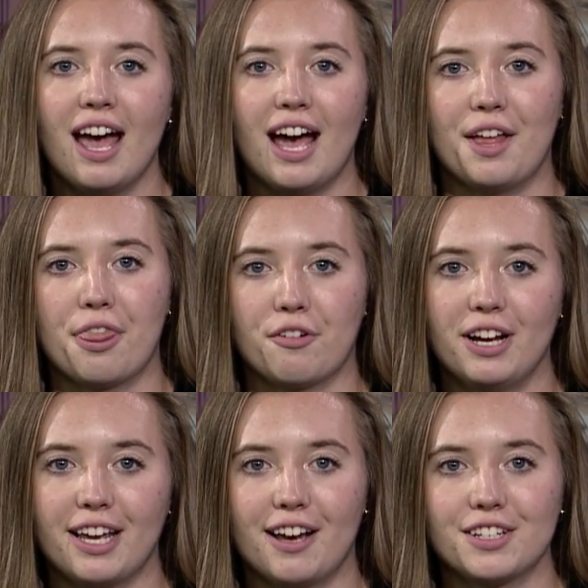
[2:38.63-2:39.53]
had
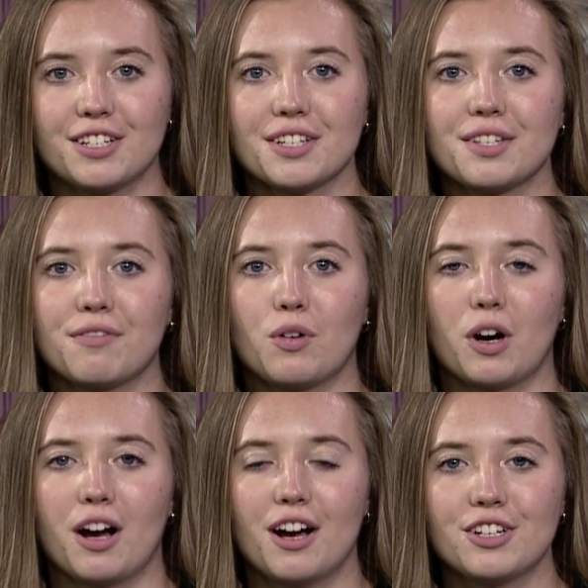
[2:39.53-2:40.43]
three catches for
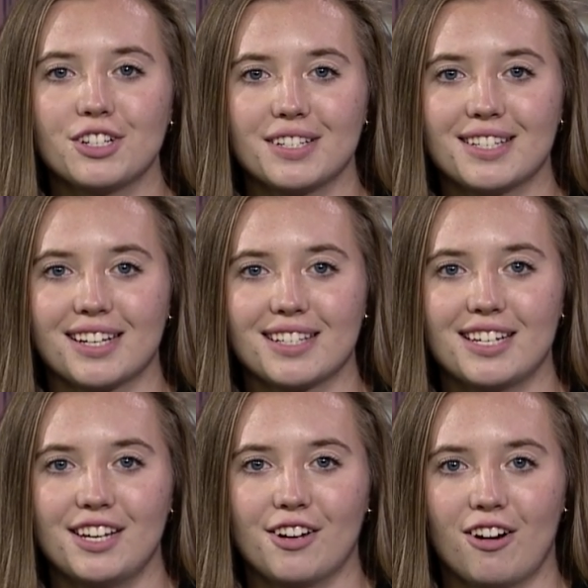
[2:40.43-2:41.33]
one hundred
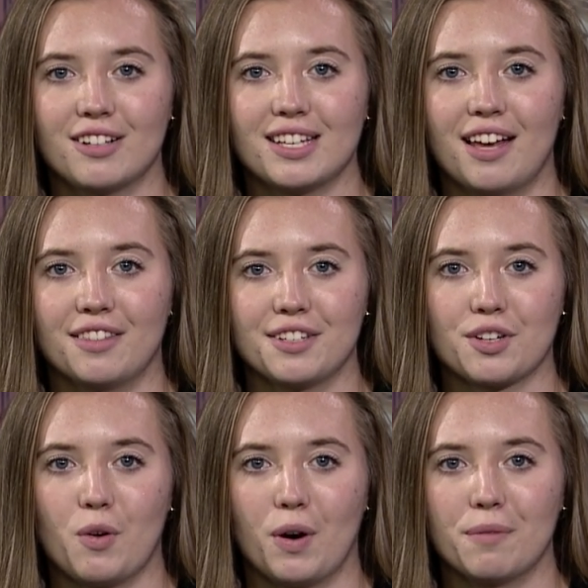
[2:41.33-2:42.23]
sixteen yards and the
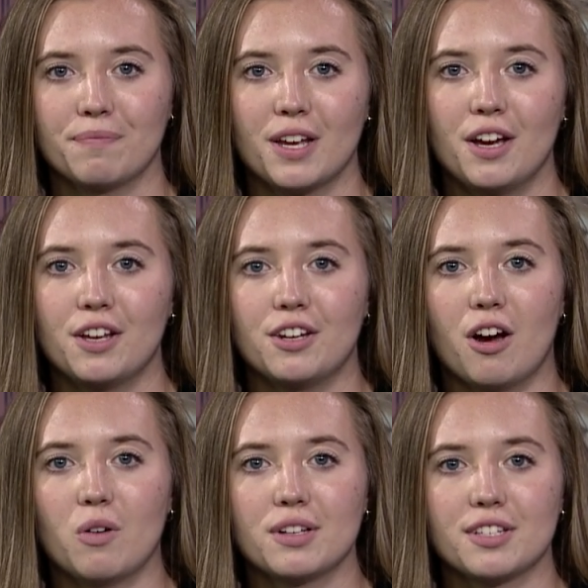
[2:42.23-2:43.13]
score.
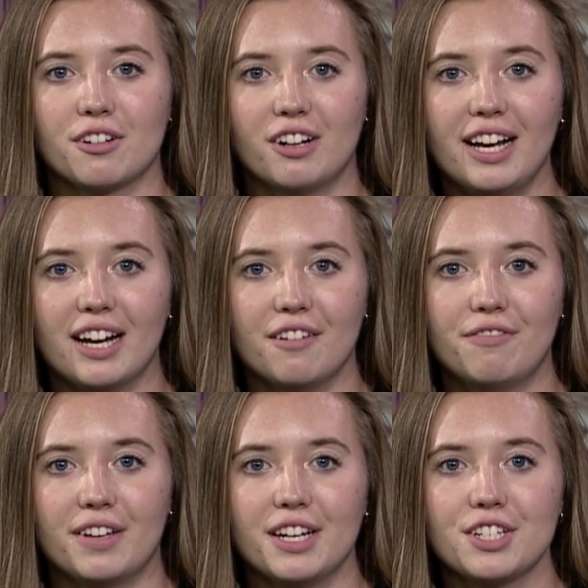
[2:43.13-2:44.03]
Noah Soria
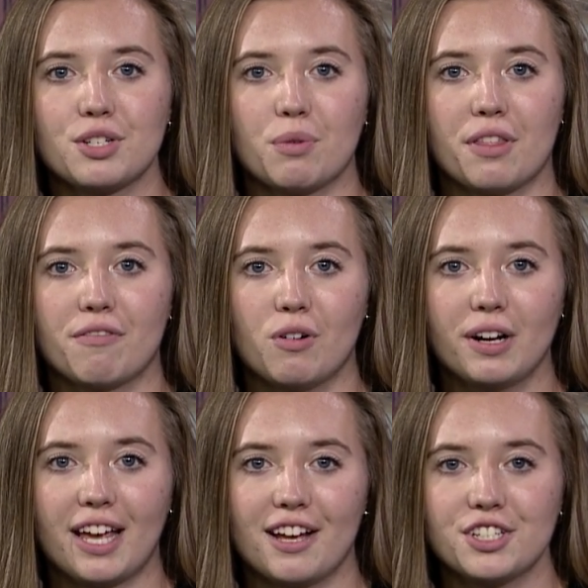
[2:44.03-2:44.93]
finished with four
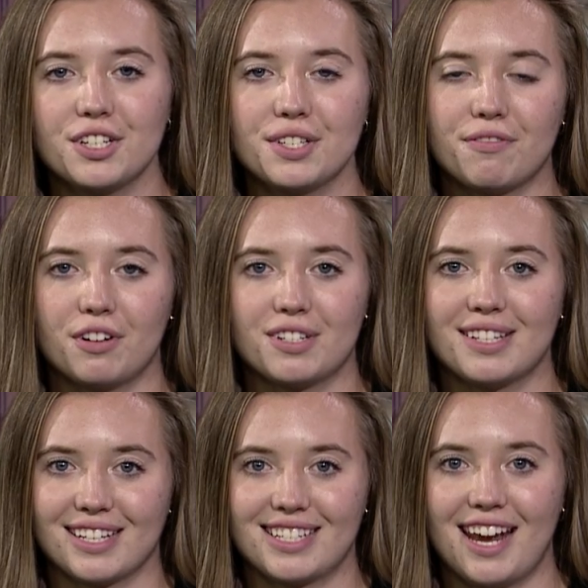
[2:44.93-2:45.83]
catches for
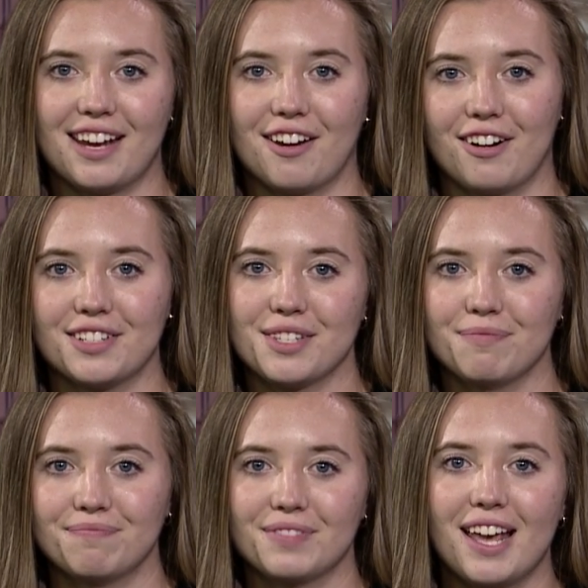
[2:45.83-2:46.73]
sixty-eight yards.
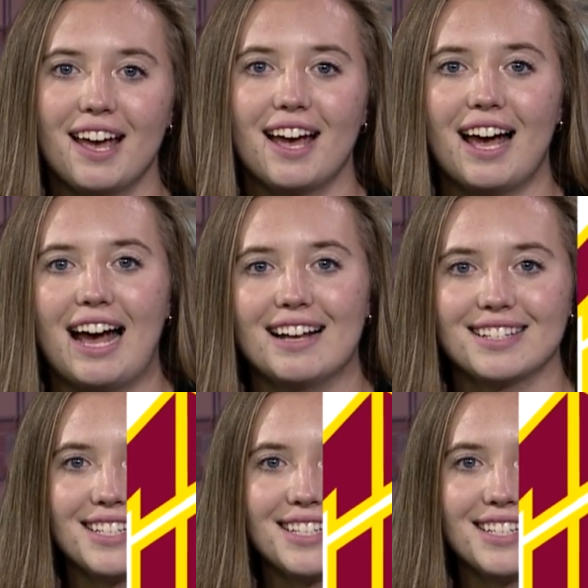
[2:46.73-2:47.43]
As a